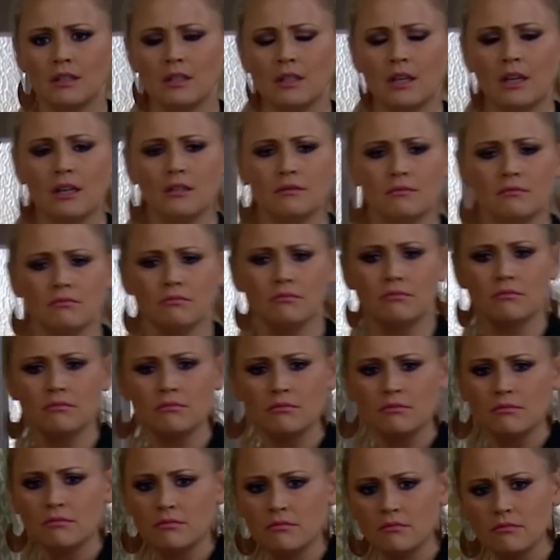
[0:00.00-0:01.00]
Oh.
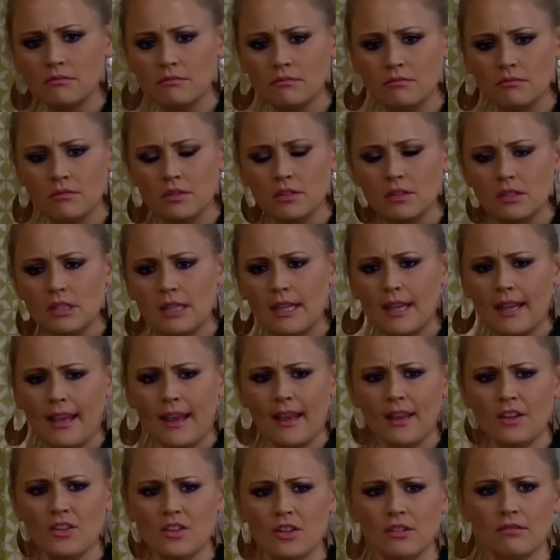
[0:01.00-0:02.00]
What's the
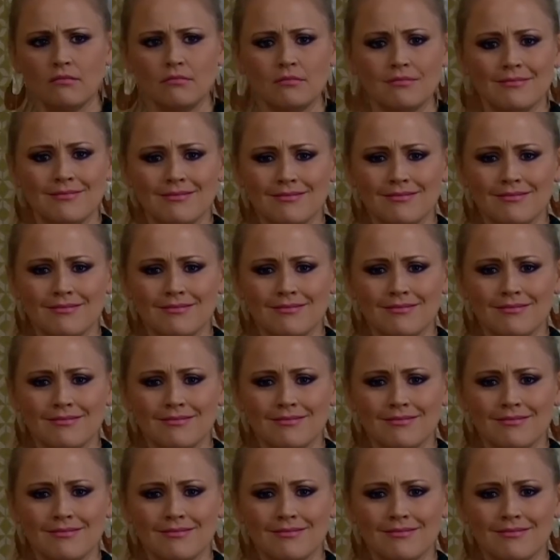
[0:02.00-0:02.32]
occasion?